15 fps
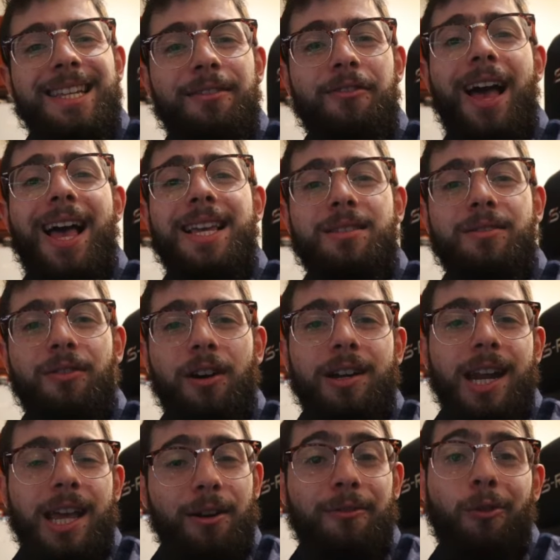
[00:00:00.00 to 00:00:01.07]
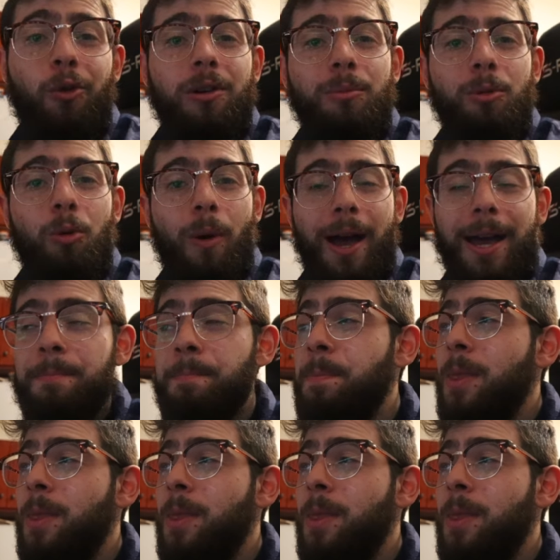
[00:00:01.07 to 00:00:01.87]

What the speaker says: fast, fun, and affordable way.